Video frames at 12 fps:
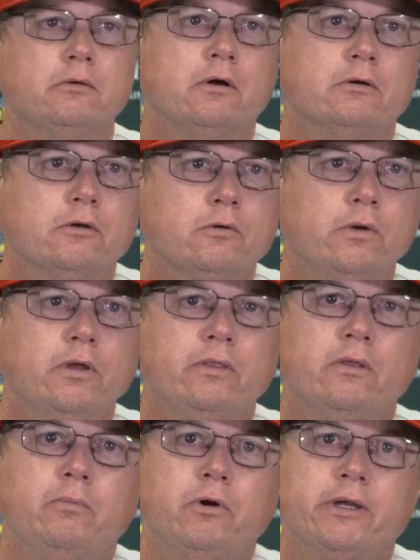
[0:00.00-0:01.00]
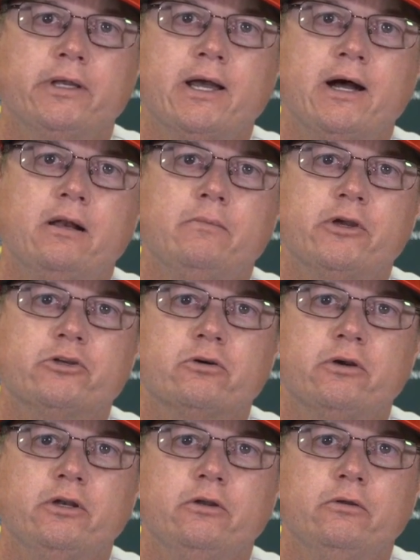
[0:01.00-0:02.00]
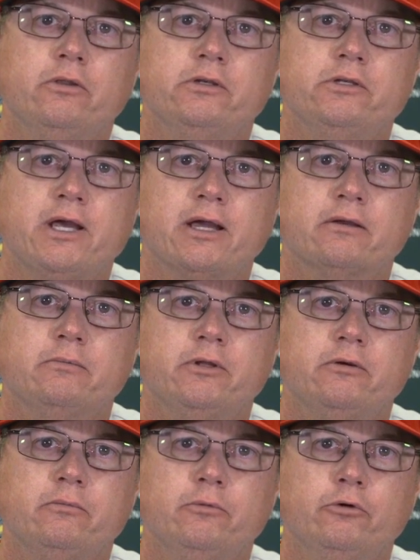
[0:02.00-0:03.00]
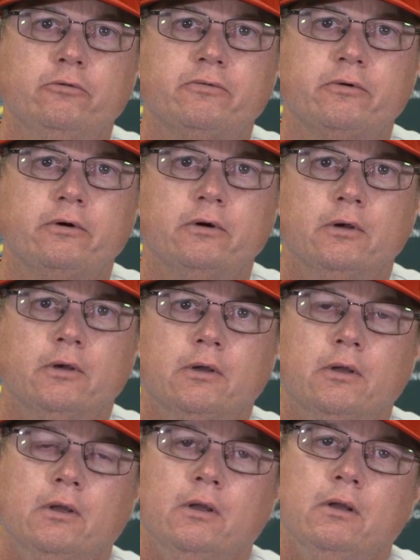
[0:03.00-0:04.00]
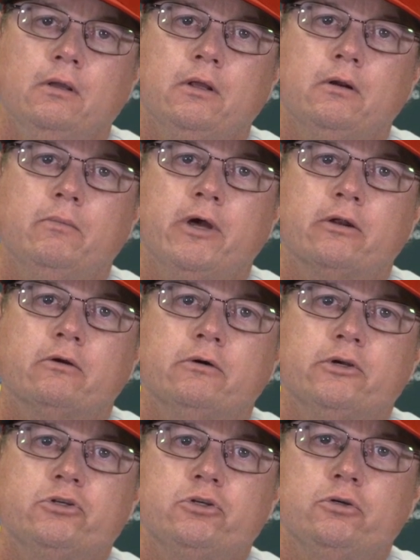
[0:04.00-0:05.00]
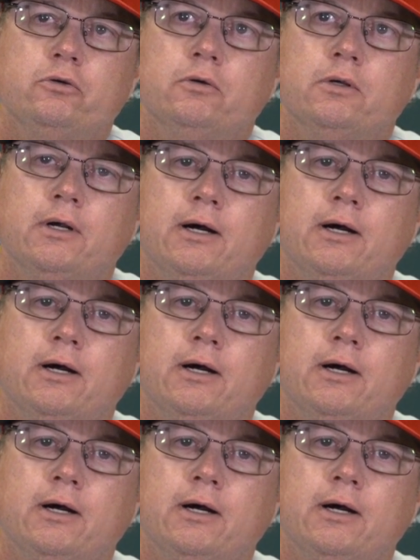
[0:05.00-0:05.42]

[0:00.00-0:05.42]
talked to Quinn, the plate guy, to make sure he knew that Jack had been removed for, you know, medical issue.